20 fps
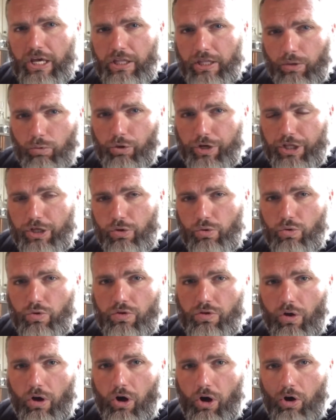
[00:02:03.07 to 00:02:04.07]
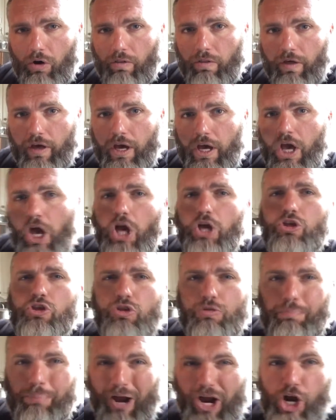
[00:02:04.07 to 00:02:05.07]
They would have used all the
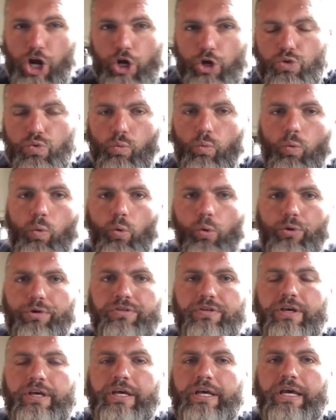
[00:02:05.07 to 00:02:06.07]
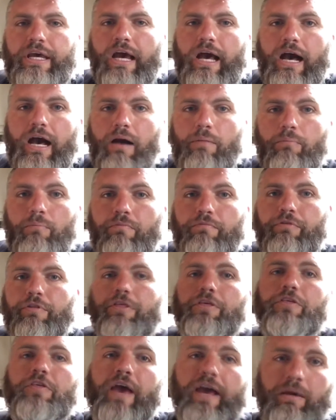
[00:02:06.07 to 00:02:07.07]
sparge wort for the
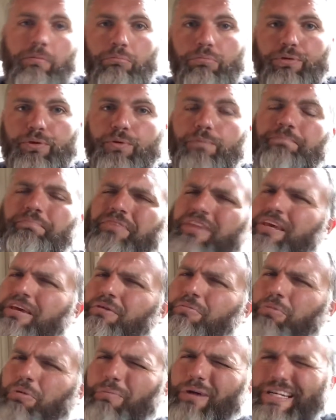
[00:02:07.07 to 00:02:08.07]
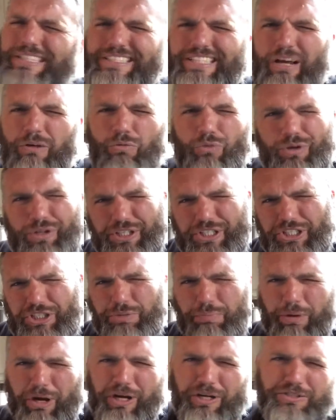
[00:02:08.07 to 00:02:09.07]
second brew. But mine's not really a
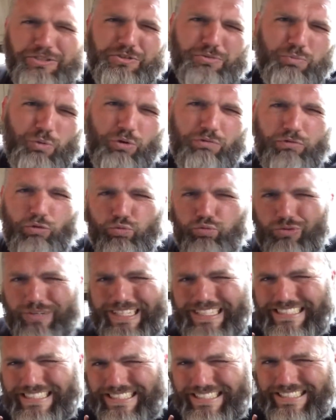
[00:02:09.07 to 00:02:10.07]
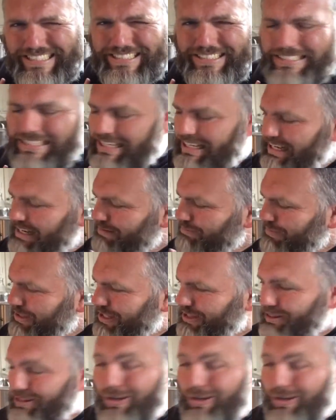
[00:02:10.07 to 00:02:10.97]
sparge, it's more of a rinse. It